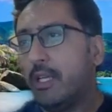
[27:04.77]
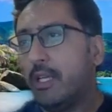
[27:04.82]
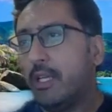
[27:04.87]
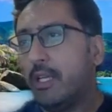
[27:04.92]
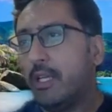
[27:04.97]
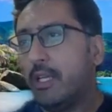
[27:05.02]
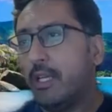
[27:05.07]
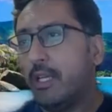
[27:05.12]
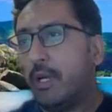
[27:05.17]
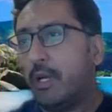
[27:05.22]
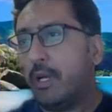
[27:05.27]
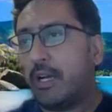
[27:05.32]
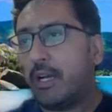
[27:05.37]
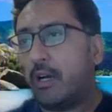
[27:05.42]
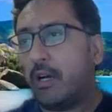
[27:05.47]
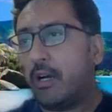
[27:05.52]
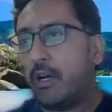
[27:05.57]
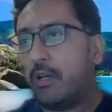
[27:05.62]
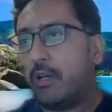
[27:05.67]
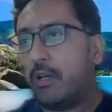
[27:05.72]
any
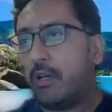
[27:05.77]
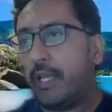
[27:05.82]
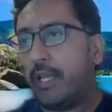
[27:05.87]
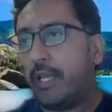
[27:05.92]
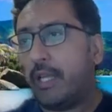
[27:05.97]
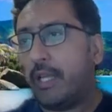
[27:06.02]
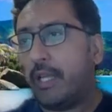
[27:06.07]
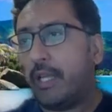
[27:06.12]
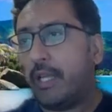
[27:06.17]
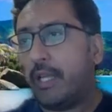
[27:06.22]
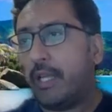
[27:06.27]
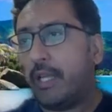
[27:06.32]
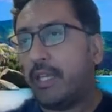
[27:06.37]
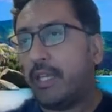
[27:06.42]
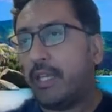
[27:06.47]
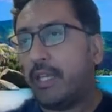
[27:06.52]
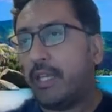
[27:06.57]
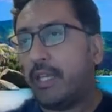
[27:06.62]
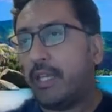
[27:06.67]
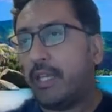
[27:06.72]
account, any cases
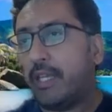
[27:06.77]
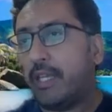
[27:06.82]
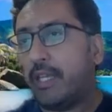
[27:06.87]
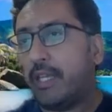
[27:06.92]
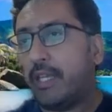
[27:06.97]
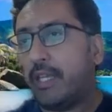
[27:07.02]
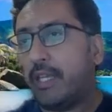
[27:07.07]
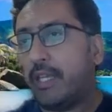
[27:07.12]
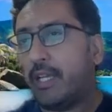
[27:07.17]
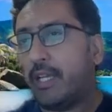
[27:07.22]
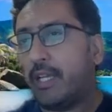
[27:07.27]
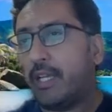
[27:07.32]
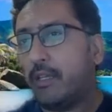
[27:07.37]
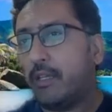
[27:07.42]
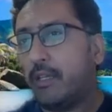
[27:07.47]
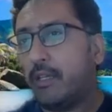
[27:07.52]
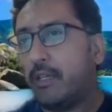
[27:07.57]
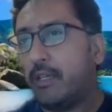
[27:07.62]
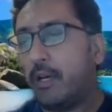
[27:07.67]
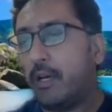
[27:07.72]
created by the
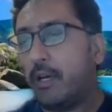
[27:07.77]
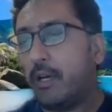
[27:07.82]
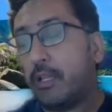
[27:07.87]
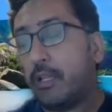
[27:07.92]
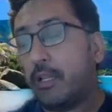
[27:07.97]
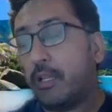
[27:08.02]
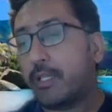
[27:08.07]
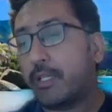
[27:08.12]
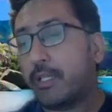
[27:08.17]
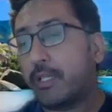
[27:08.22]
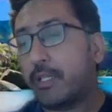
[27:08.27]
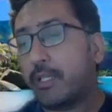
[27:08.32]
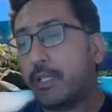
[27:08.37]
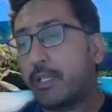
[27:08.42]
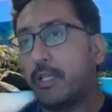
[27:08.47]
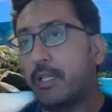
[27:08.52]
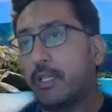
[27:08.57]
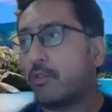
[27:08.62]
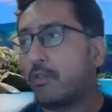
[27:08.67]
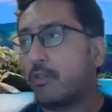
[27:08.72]
other person in the
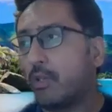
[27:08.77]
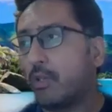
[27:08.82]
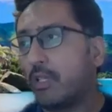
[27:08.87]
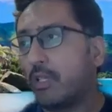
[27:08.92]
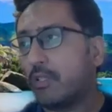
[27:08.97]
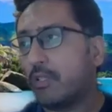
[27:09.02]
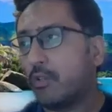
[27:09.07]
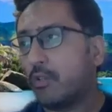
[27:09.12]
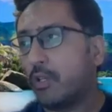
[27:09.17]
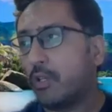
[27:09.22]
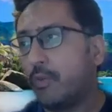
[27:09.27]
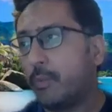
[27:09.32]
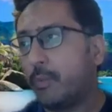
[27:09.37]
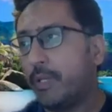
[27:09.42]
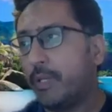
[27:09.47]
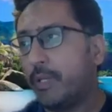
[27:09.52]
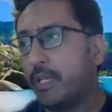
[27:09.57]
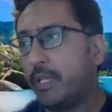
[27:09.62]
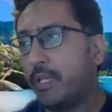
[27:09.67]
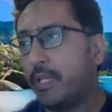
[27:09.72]
household. So it will be
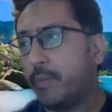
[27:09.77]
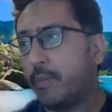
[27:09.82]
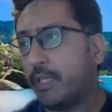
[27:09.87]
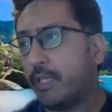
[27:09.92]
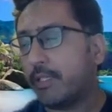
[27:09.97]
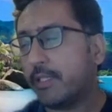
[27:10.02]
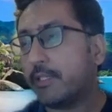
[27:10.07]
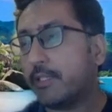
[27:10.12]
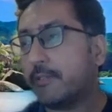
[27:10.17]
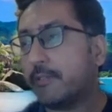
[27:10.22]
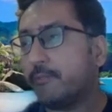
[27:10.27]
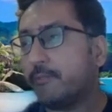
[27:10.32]
done by this.